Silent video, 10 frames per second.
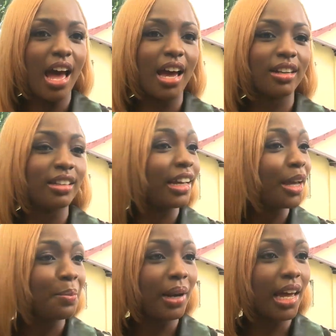and
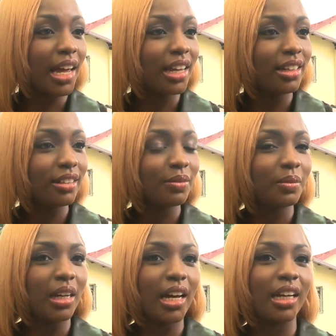I applied
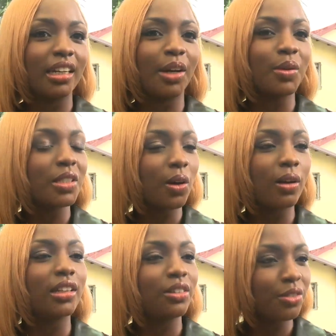and I was
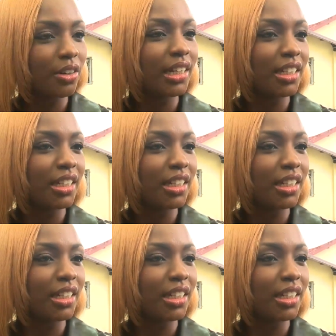called in for an